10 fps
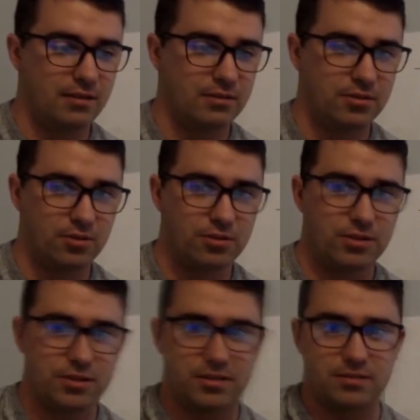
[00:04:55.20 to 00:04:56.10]

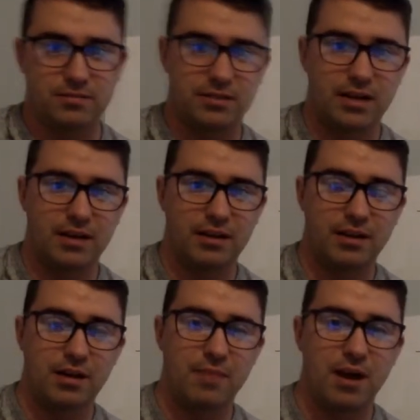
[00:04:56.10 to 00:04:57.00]
soldiers kind of
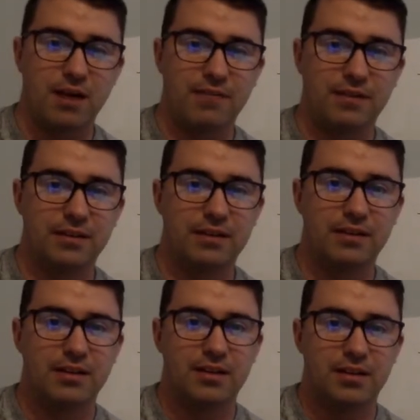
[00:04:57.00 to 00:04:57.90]
cut him off, and
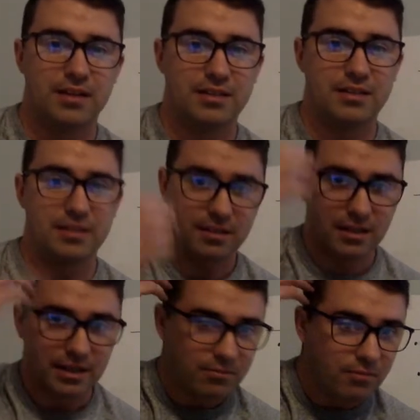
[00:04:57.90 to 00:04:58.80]
he's
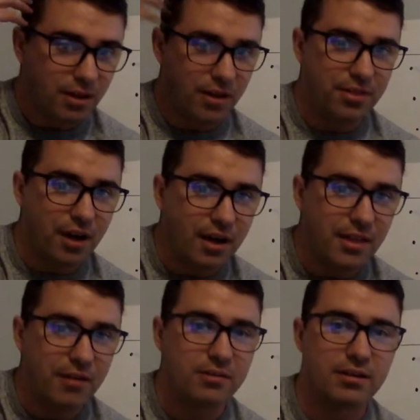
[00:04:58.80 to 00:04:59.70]
like a thought
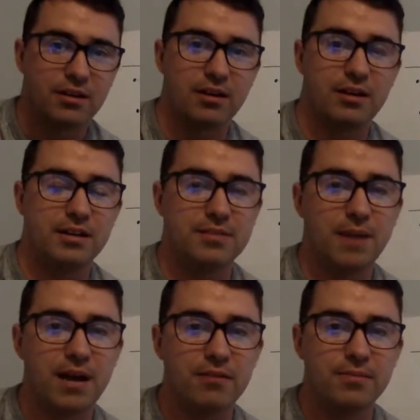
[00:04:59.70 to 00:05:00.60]
that would occur in his
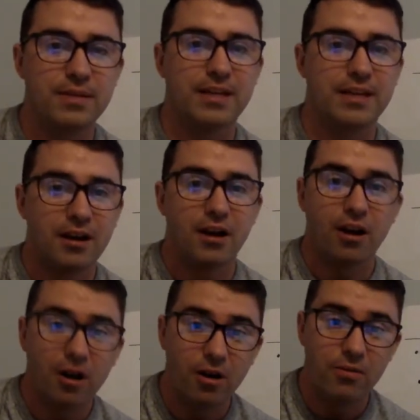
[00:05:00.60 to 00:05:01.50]
mind would be like,
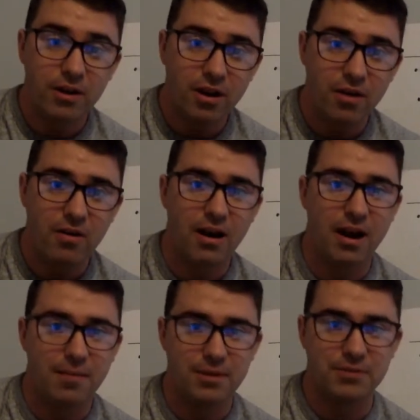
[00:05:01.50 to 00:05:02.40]
"Oh no,
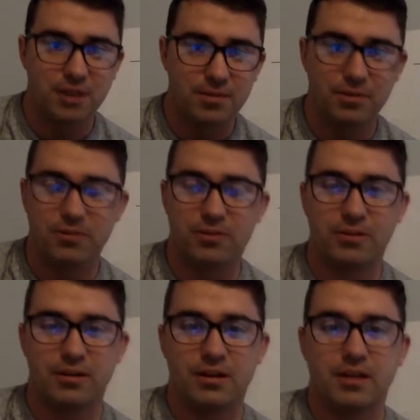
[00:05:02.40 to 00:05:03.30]
I'm in trouble,"
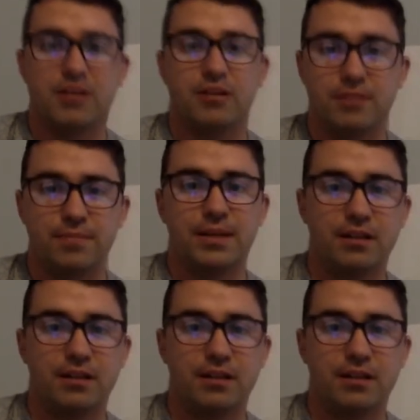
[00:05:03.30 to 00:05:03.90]
or something